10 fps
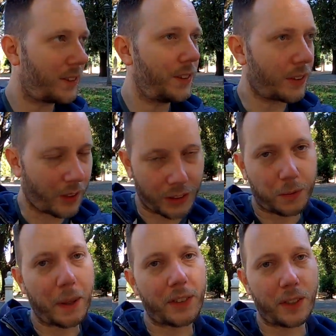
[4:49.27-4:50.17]
You're gonna
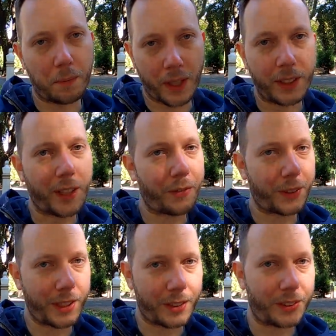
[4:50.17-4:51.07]
spend some money,
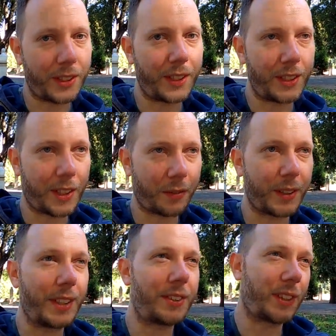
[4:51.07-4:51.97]
definitely in the city,
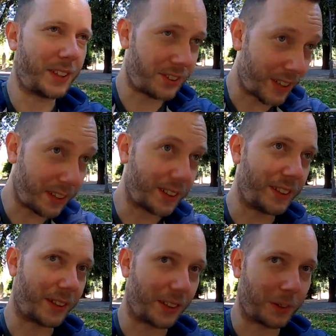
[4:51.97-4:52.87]
definitely in the city center
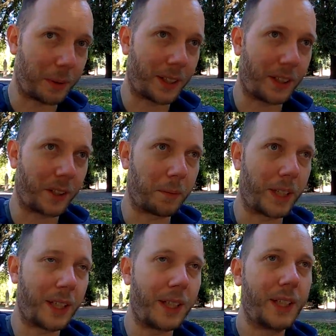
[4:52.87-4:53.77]
you're gonna spend a lot of
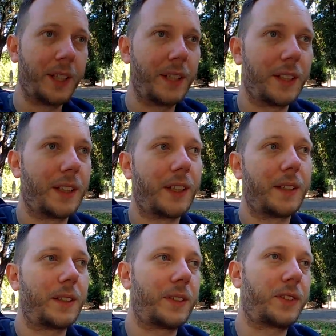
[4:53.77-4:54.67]
money,
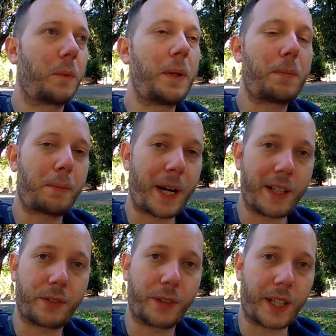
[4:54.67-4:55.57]
so be
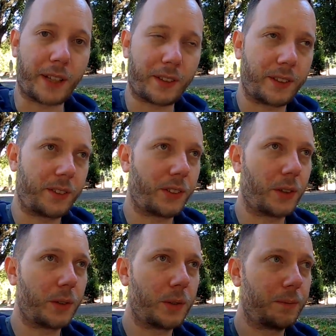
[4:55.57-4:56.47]
prepared for that.
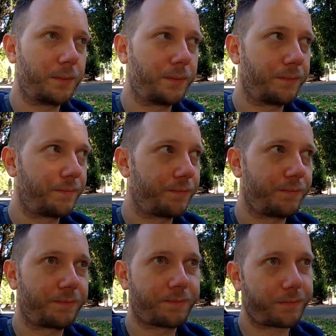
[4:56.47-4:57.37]
So
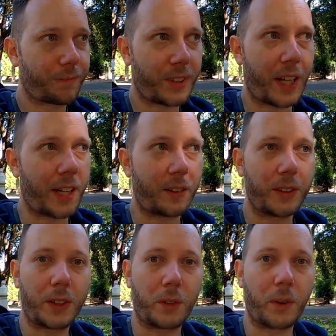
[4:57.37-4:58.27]
yeah,
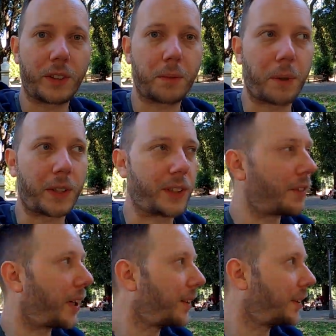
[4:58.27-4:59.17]
you know, what's the budget,
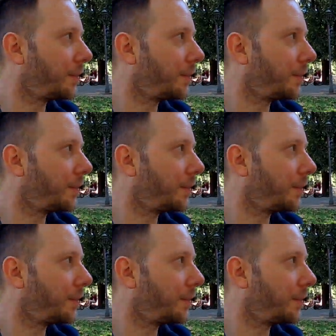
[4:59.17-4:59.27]
right?